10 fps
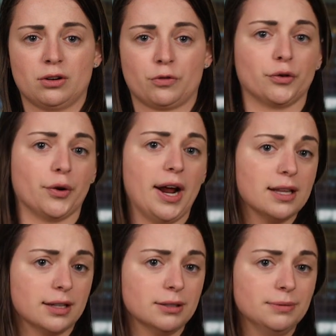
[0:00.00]
For Rhode
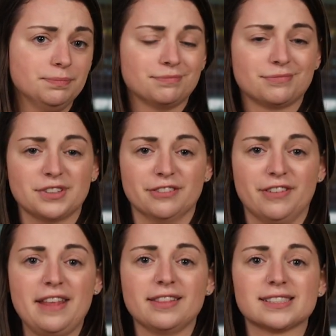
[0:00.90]
Island, the
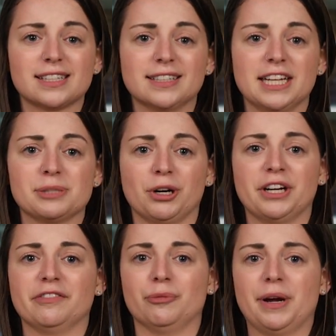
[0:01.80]
van list contains
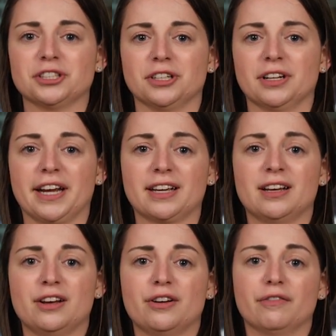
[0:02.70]
pertinent information like
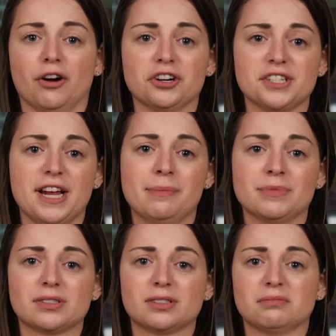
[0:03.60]
voters'
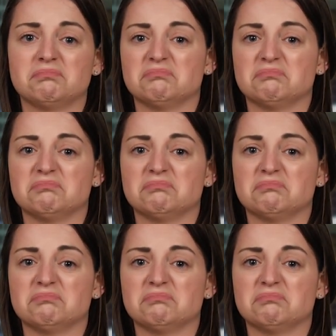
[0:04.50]
names,